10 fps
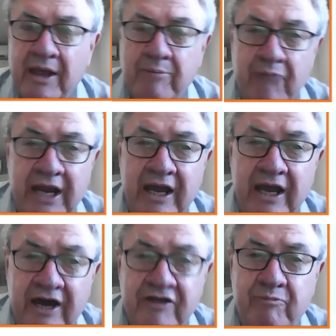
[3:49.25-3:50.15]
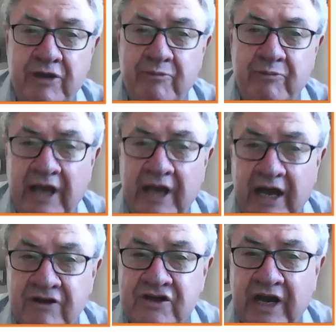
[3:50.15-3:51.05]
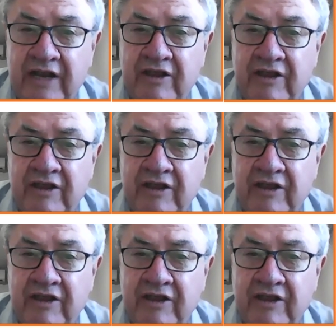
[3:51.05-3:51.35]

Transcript: Many other people outside